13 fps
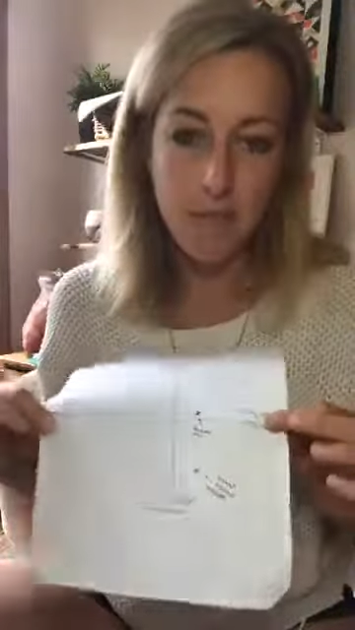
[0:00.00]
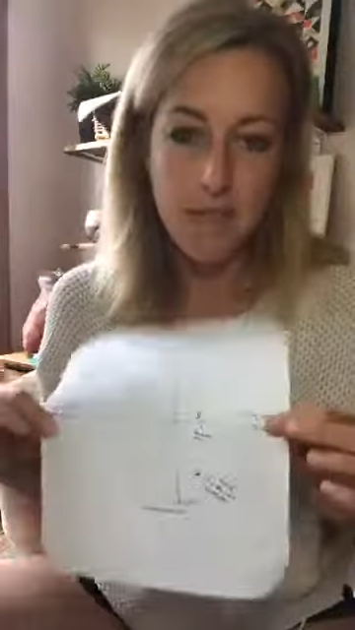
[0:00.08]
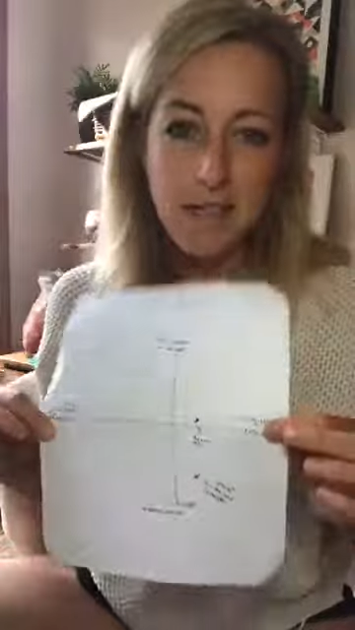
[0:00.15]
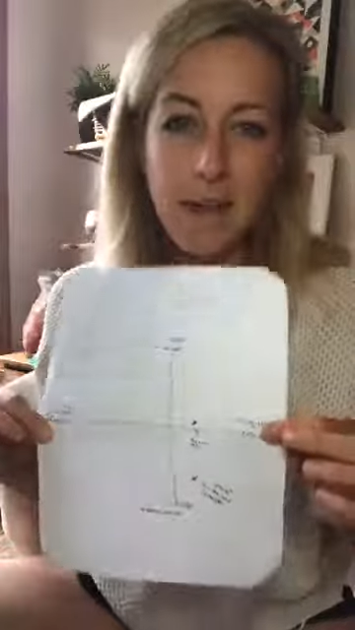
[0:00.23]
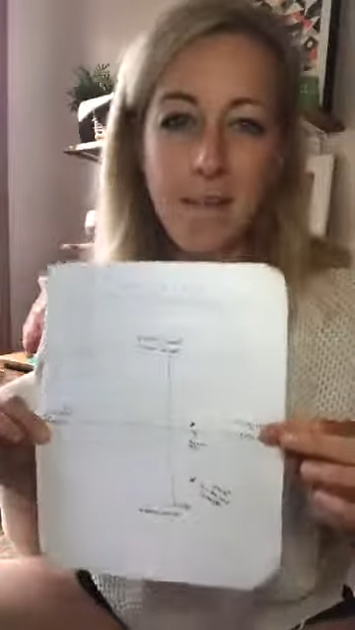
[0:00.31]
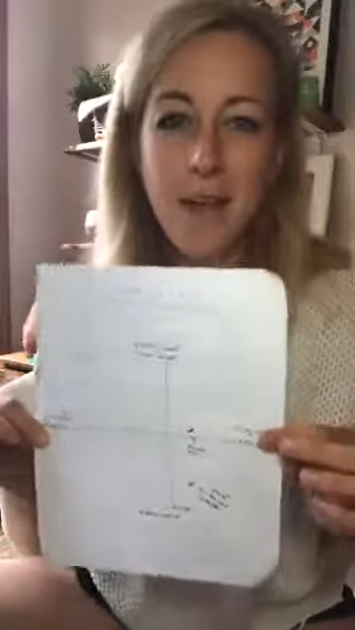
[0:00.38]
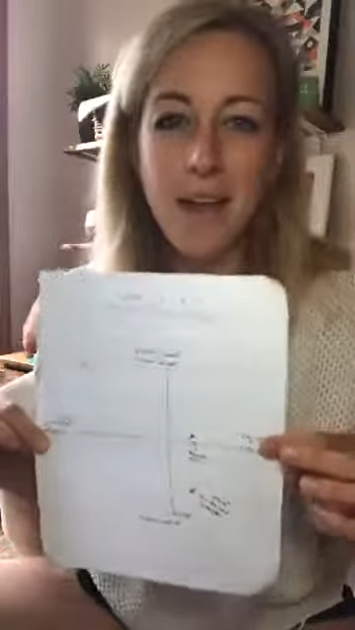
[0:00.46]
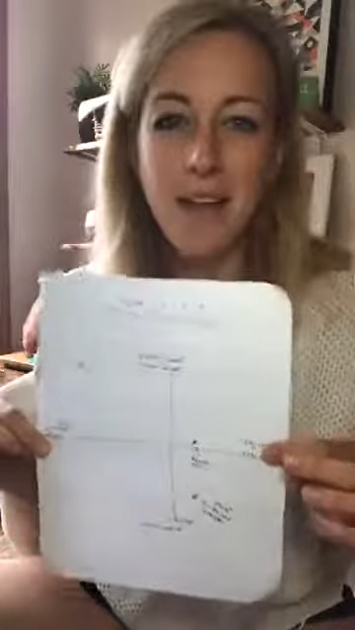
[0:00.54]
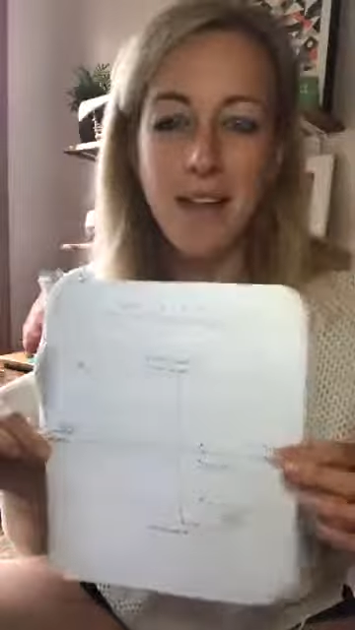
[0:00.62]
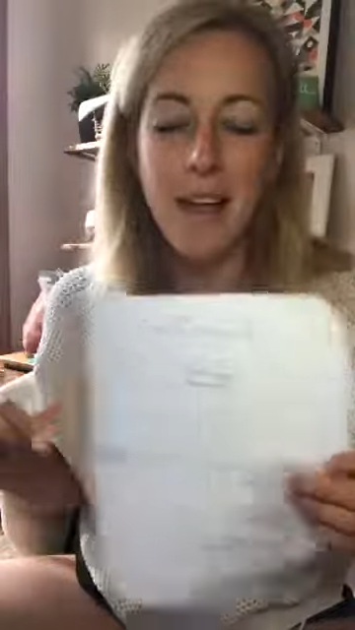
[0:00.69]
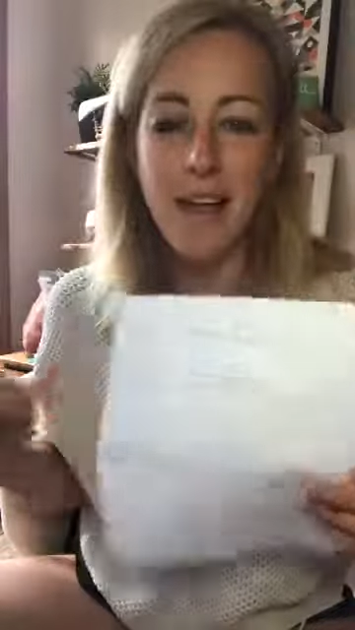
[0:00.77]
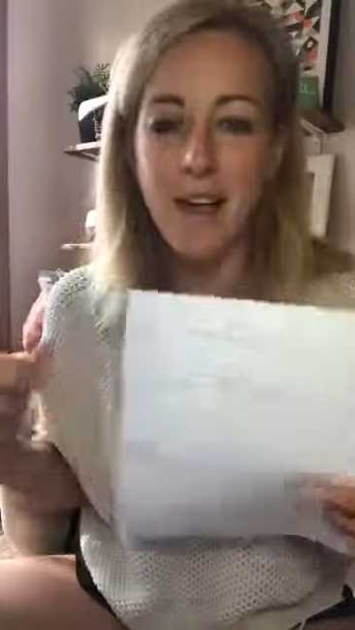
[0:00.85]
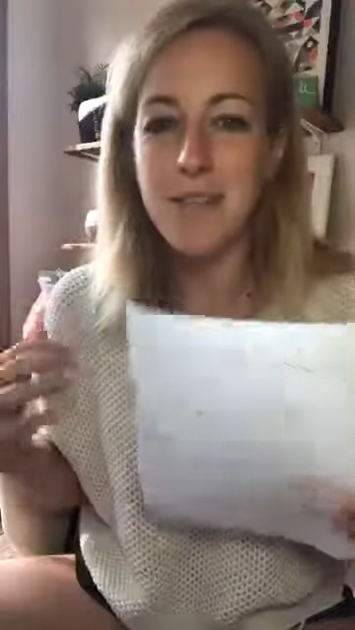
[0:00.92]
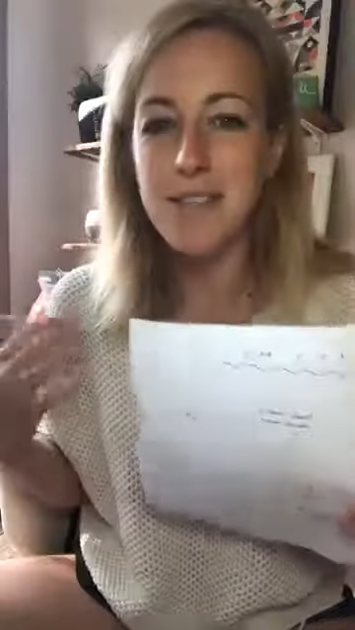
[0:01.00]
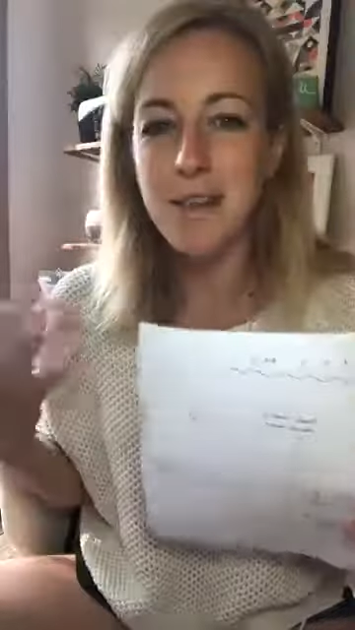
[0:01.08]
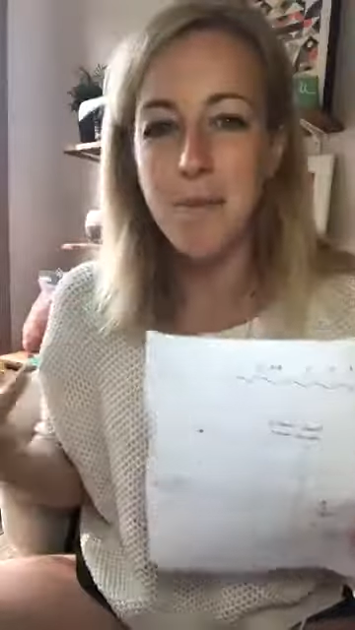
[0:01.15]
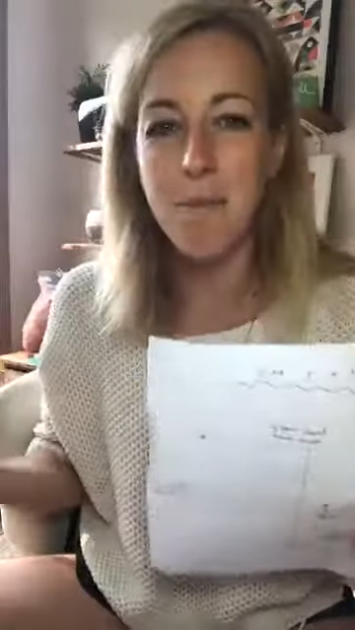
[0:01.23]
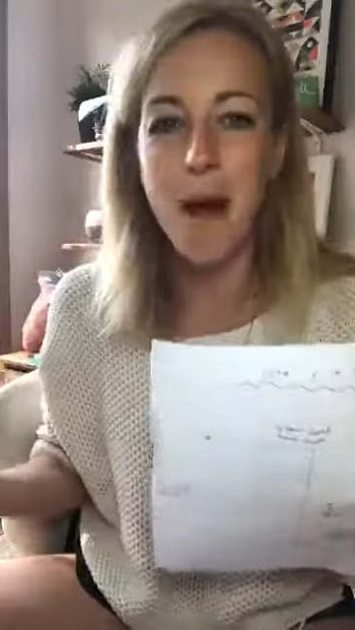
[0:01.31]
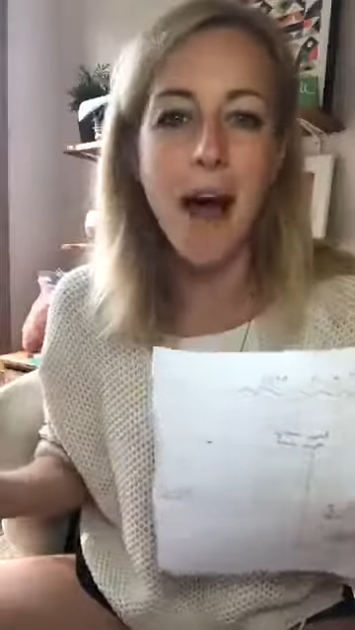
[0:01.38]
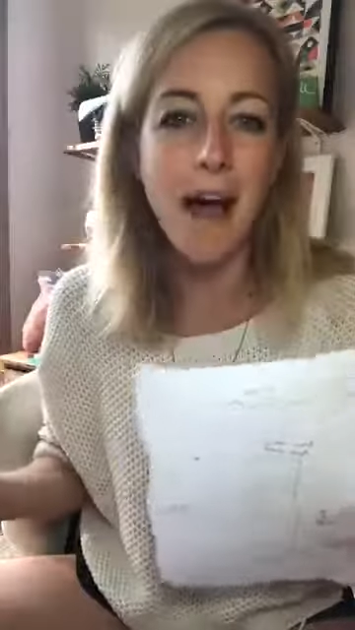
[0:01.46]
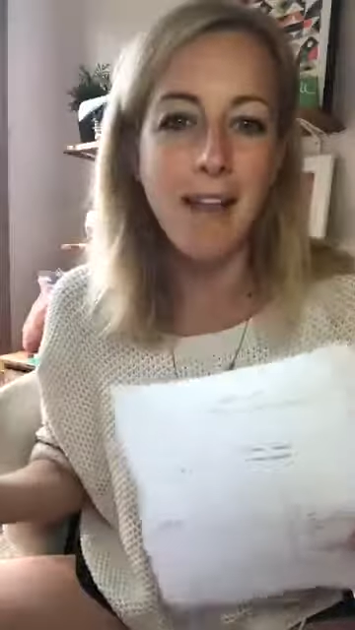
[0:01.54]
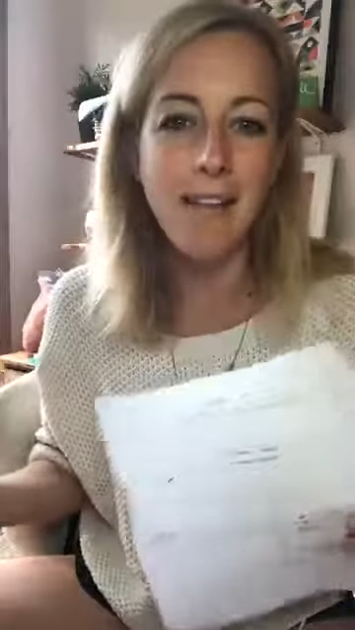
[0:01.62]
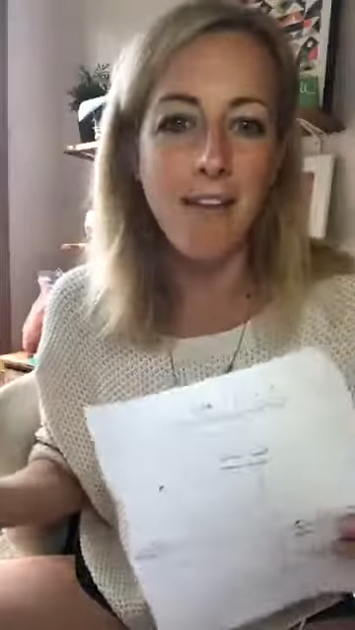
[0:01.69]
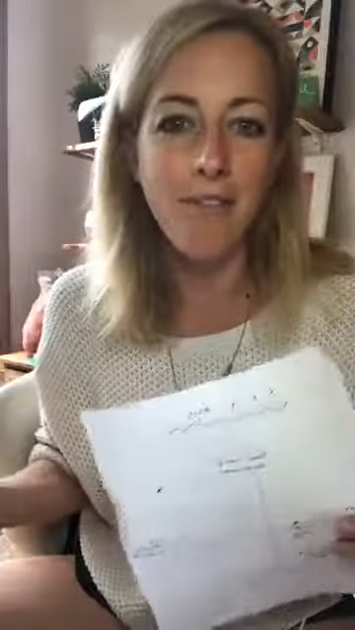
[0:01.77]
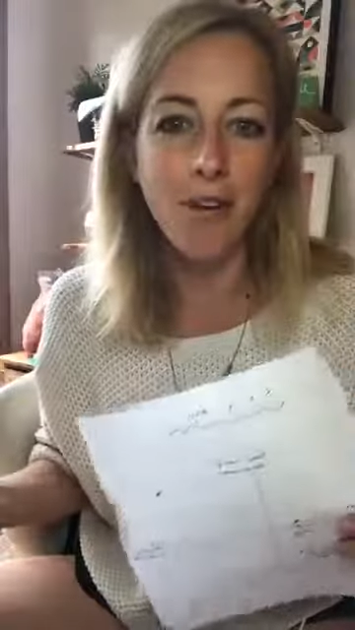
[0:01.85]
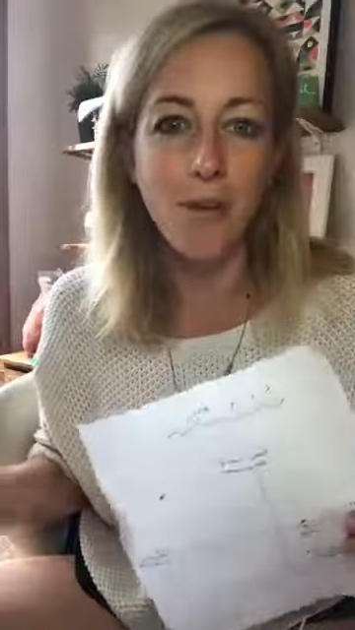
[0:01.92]
Something like some high
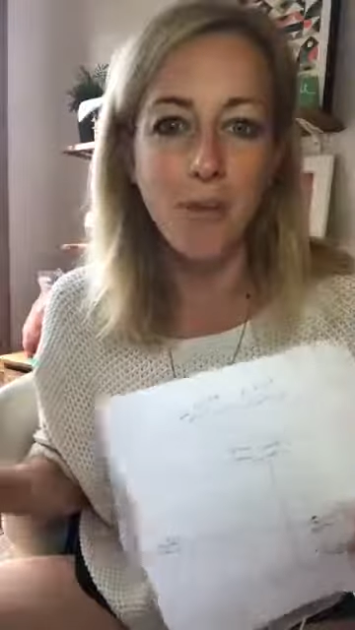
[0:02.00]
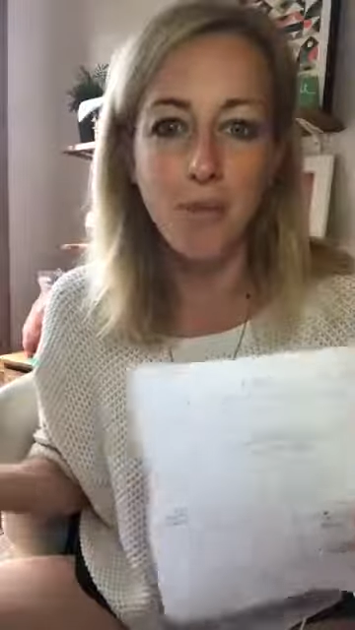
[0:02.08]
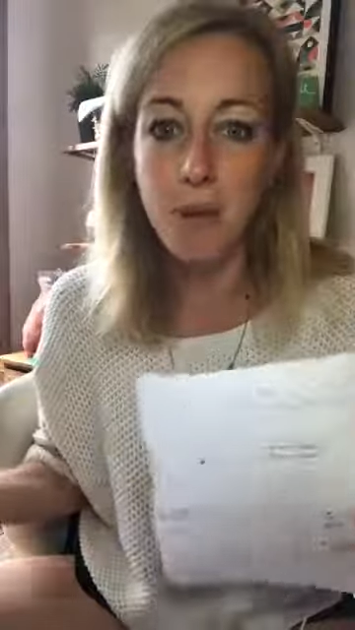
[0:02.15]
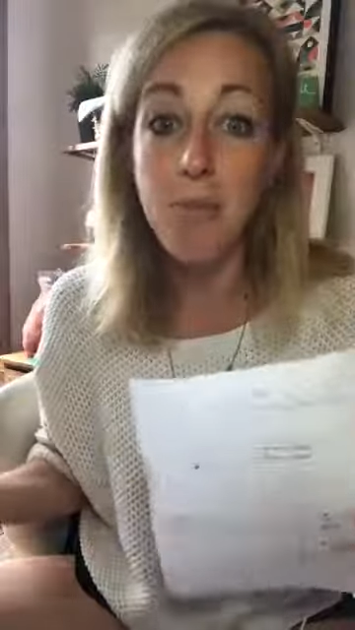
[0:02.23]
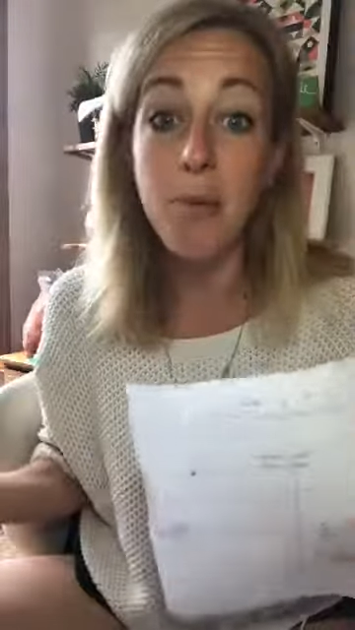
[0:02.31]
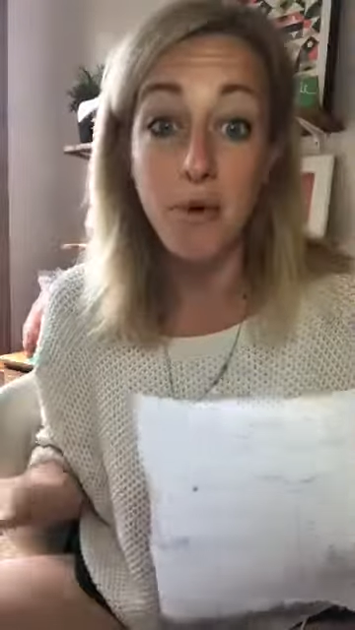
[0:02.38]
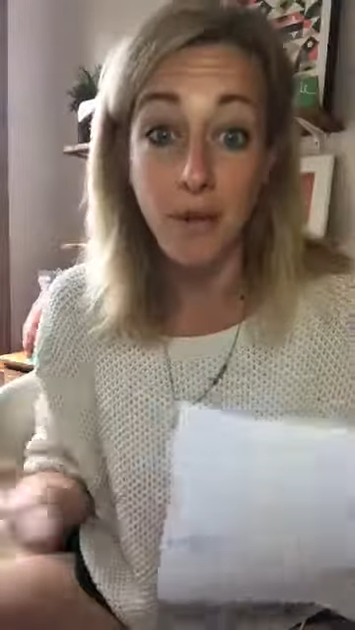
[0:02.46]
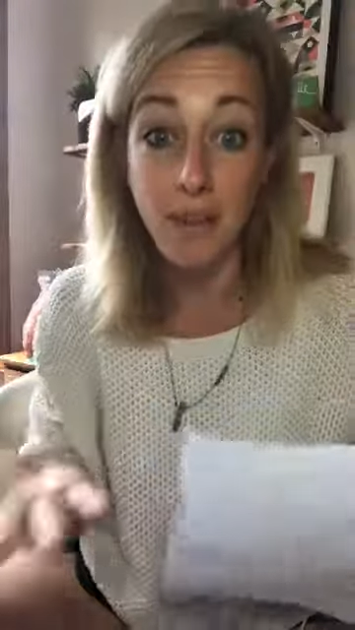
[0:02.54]
level people,